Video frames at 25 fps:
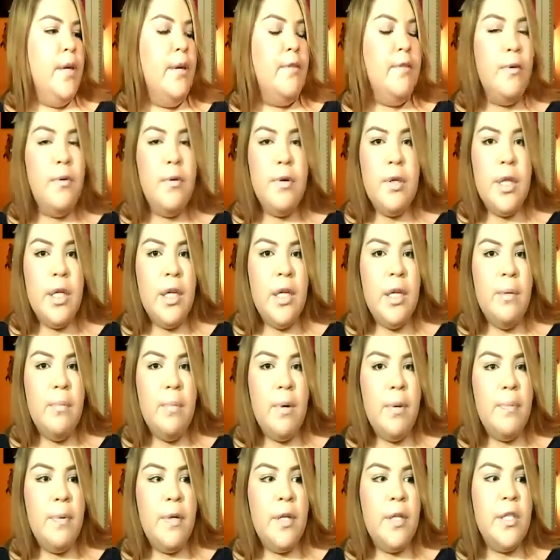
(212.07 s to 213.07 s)
you were thinking
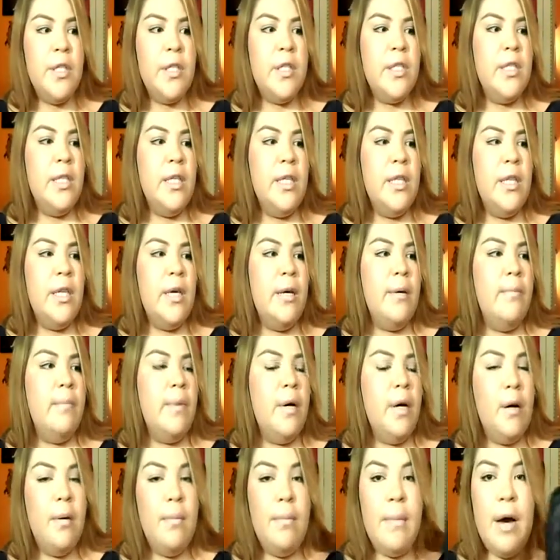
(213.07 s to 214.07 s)
about purchasing
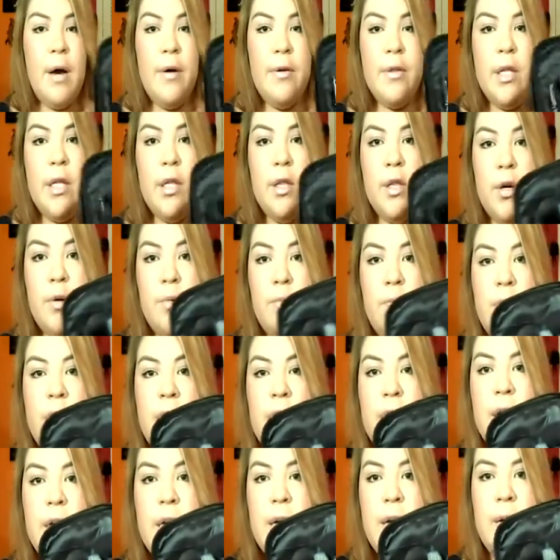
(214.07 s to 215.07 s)
them, how they look
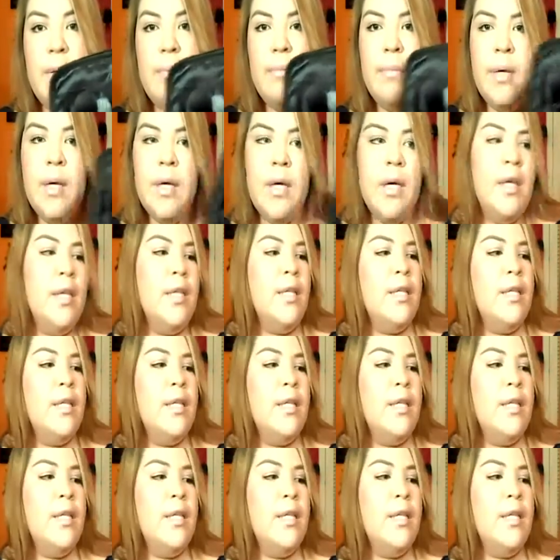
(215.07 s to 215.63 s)
when they come.